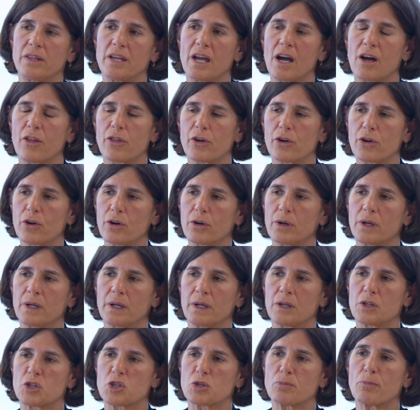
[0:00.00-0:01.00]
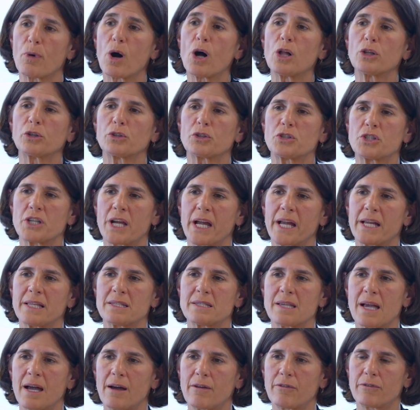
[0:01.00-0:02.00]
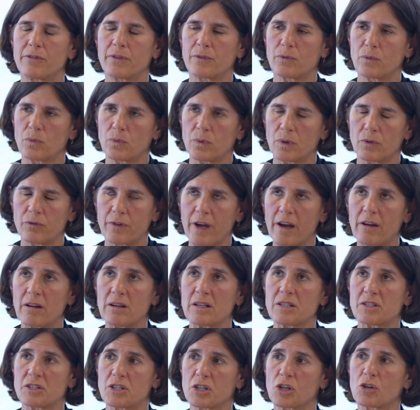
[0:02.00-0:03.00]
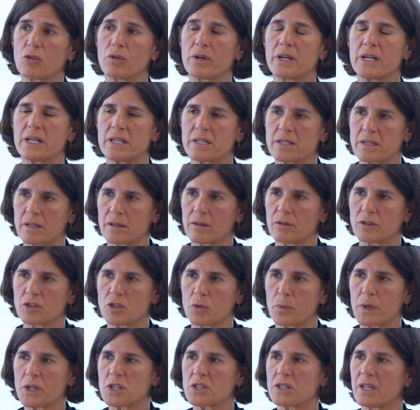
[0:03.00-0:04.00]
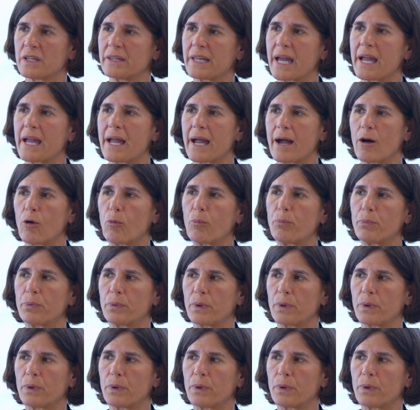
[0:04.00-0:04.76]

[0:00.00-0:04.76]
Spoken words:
the other smaller chains have various degrees to which that they help